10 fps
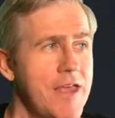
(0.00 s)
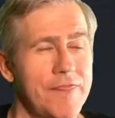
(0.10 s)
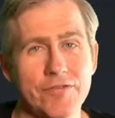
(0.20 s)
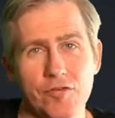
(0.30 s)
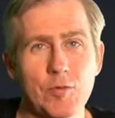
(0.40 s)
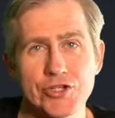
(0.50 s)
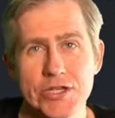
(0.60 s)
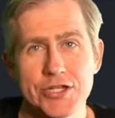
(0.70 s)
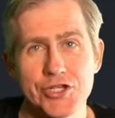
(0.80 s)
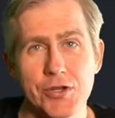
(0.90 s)
This is what you
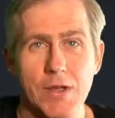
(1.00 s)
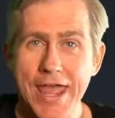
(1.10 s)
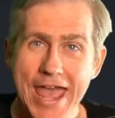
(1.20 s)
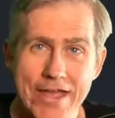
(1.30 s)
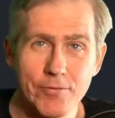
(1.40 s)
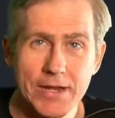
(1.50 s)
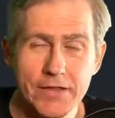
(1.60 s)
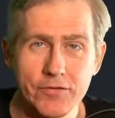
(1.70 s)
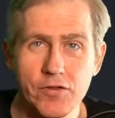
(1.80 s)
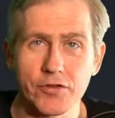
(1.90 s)
need to do. Everybody
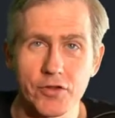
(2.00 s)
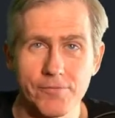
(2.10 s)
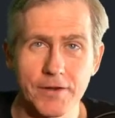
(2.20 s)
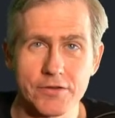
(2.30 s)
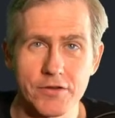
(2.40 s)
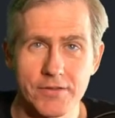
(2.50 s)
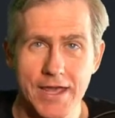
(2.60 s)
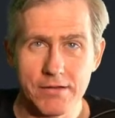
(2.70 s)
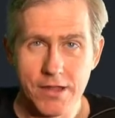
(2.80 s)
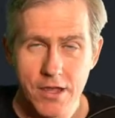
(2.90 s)
on this call, don't forget to do
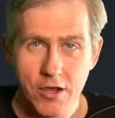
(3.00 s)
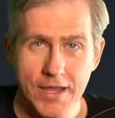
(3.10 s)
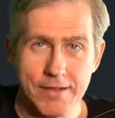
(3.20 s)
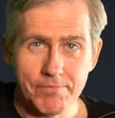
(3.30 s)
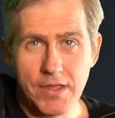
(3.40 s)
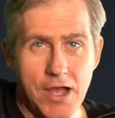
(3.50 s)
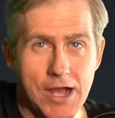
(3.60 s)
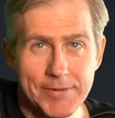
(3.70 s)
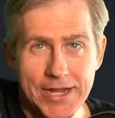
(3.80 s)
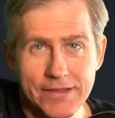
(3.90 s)
that. Okay,
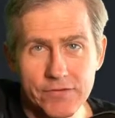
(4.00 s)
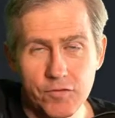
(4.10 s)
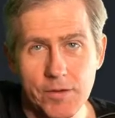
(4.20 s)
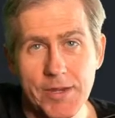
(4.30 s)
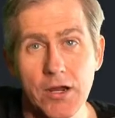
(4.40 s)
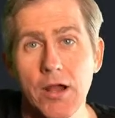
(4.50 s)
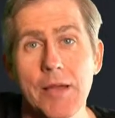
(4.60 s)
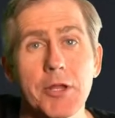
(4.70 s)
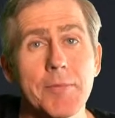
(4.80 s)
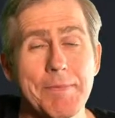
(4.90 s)
I'm going to end the stream here.
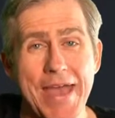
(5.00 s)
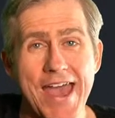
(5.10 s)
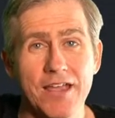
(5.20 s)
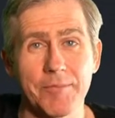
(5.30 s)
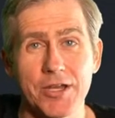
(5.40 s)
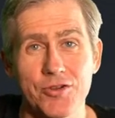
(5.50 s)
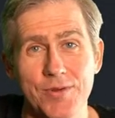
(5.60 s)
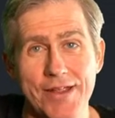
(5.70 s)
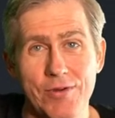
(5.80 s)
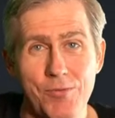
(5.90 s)
I'm going to be back. I'm going to do
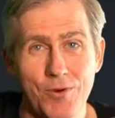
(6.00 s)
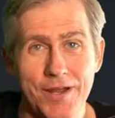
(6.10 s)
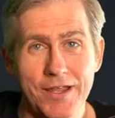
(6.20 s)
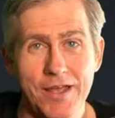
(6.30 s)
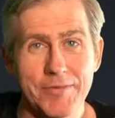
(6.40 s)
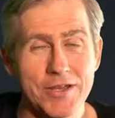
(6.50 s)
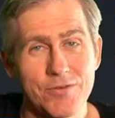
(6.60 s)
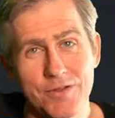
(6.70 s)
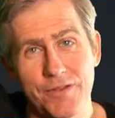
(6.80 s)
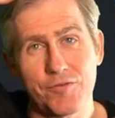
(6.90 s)
it every morning. I'm going to
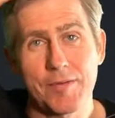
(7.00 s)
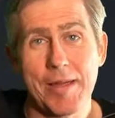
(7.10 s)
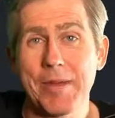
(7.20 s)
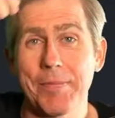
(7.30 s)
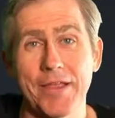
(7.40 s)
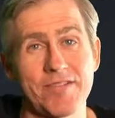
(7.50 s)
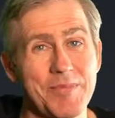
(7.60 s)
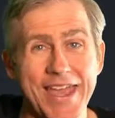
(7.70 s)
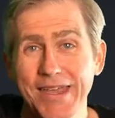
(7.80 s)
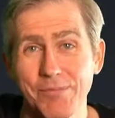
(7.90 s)
do a little stream. I might play some
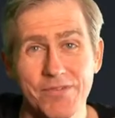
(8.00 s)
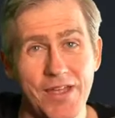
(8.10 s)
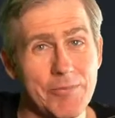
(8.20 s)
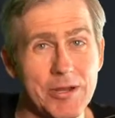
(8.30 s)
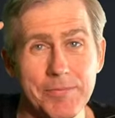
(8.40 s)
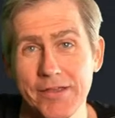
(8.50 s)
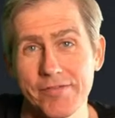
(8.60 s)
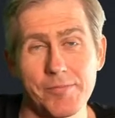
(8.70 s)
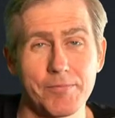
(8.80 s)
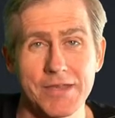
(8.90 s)
games. I'm going to play
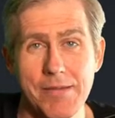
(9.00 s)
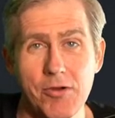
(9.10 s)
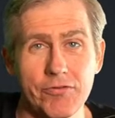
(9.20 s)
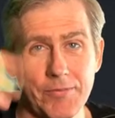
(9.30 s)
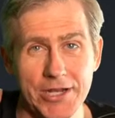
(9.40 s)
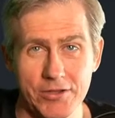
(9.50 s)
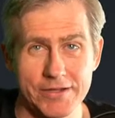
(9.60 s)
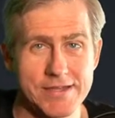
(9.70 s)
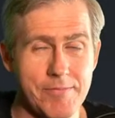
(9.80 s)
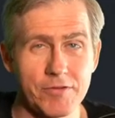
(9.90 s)
some demos. I'm going to look at
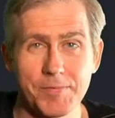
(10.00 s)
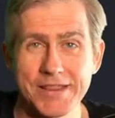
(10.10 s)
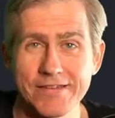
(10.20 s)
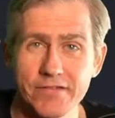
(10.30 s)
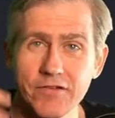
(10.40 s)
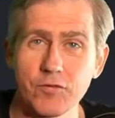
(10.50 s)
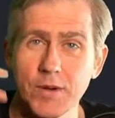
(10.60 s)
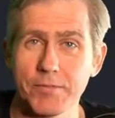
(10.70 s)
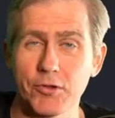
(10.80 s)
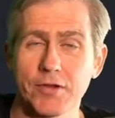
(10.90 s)
demos. But this is just what
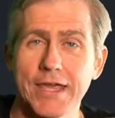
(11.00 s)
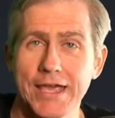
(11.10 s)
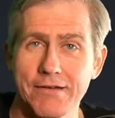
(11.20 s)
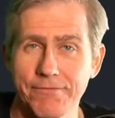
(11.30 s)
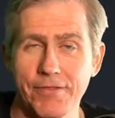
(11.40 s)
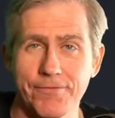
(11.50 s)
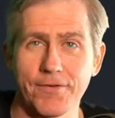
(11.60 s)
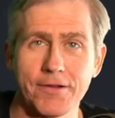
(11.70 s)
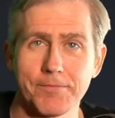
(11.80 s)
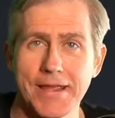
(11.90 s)
I'm looking at for the
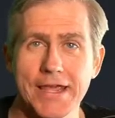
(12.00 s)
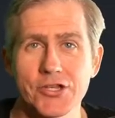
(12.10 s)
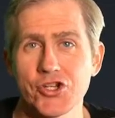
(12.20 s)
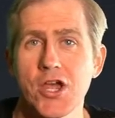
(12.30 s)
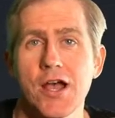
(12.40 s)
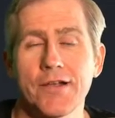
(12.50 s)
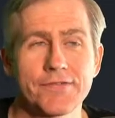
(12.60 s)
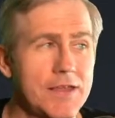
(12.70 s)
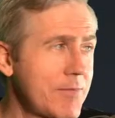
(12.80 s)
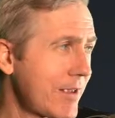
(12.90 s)
front page of
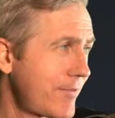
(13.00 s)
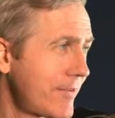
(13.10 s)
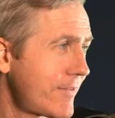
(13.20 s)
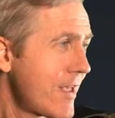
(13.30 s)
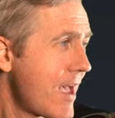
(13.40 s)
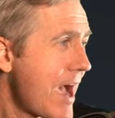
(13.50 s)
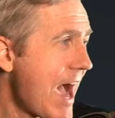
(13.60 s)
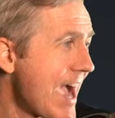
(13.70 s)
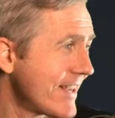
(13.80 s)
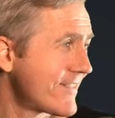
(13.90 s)
Steam Next Fest.
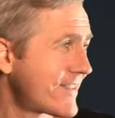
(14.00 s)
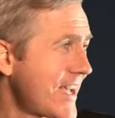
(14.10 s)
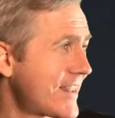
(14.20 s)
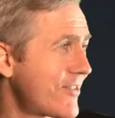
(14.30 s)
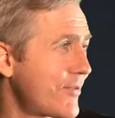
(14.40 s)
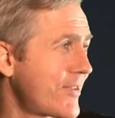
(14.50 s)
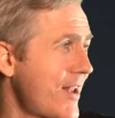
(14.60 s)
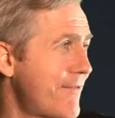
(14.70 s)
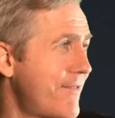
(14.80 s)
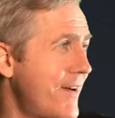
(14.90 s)
I just thought this was kind
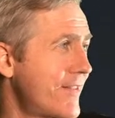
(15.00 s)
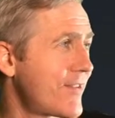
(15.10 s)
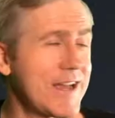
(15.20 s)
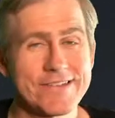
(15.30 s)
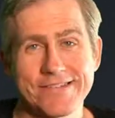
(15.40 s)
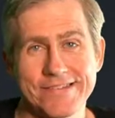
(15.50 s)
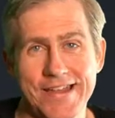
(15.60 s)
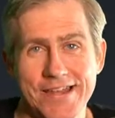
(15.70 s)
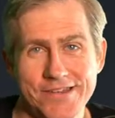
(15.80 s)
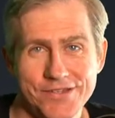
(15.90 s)
of fun, so I just
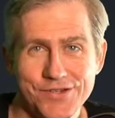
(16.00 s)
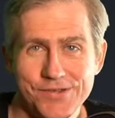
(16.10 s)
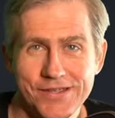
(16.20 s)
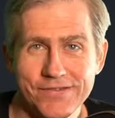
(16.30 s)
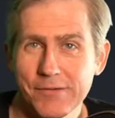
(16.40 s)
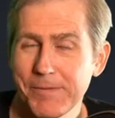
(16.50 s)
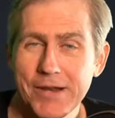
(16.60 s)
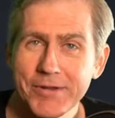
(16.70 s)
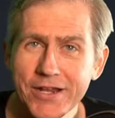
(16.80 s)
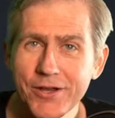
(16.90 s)
decided to do this. But
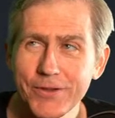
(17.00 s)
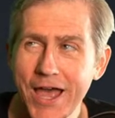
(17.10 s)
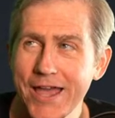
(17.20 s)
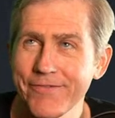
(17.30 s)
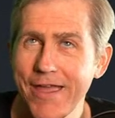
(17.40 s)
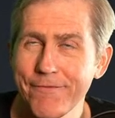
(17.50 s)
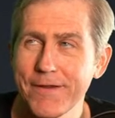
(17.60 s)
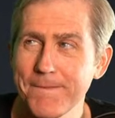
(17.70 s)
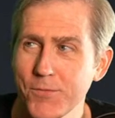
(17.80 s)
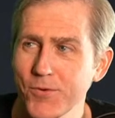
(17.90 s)
I'm going to go live
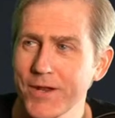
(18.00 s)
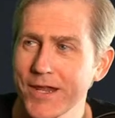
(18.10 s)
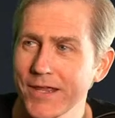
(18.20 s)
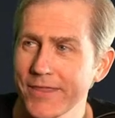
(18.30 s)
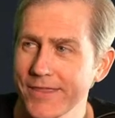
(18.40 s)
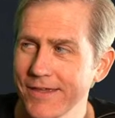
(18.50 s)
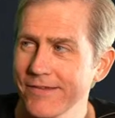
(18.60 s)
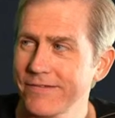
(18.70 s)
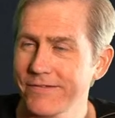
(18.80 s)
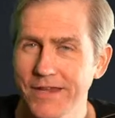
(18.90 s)
every morning
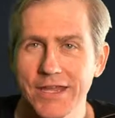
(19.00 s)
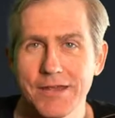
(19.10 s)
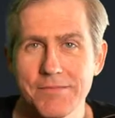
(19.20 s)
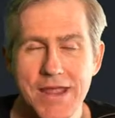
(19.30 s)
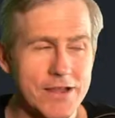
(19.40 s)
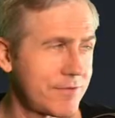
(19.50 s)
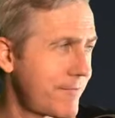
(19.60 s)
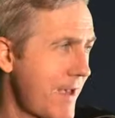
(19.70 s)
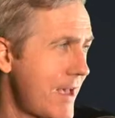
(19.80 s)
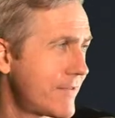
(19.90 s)
this Steam Next
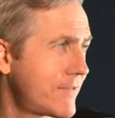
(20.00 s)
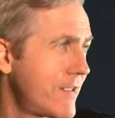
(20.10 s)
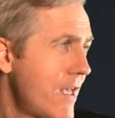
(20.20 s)
Fest.